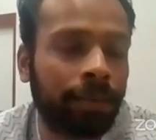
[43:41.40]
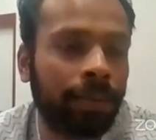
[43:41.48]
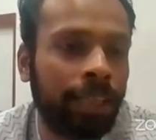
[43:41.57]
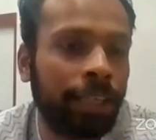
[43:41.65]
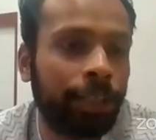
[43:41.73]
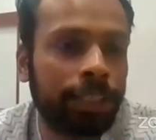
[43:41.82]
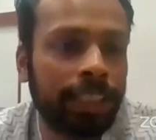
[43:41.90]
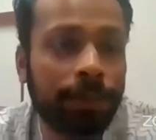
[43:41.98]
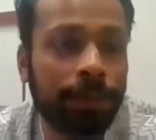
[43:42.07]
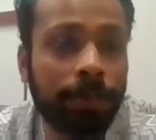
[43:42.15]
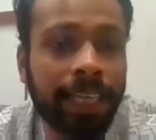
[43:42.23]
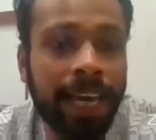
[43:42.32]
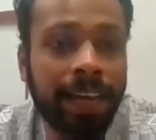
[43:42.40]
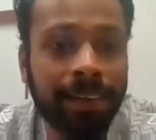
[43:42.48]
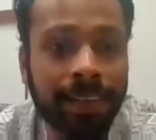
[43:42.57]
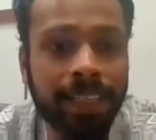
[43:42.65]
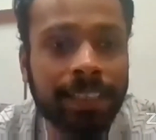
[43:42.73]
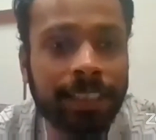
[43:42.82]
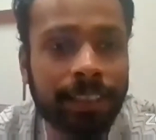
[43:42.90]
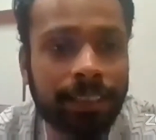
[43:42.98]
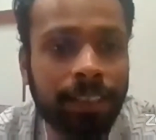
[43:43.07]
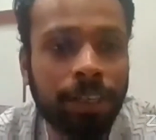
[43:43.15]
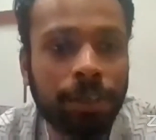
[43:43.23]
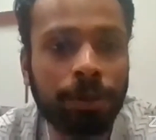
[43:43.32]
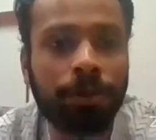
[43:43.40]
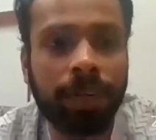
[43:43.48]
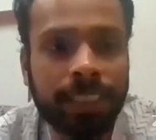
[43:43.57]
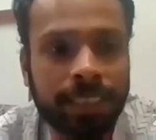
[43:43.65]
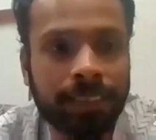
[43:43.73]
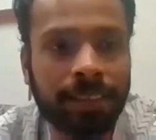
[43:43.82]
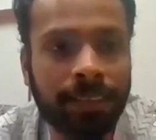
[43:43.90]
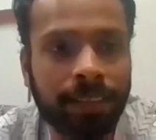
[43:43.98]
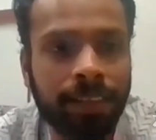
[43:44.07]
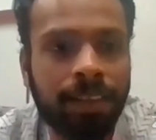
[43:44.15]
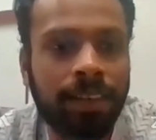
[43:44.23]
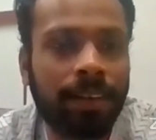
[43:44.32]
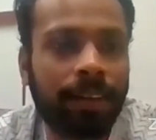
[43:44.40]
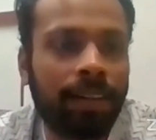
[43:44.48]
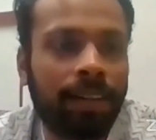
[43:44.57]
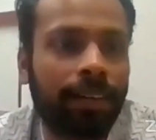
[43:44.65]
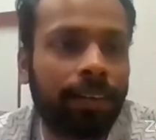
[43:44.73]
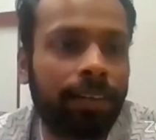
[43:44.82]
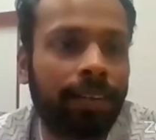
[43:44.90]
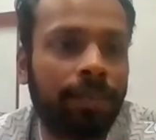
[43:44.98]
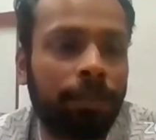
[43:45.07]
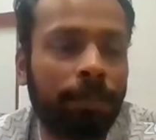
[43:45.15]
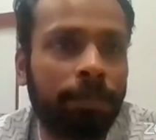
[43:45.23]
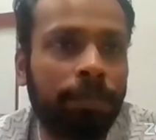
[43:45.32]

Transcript: he or she is being encouraged to question, uh,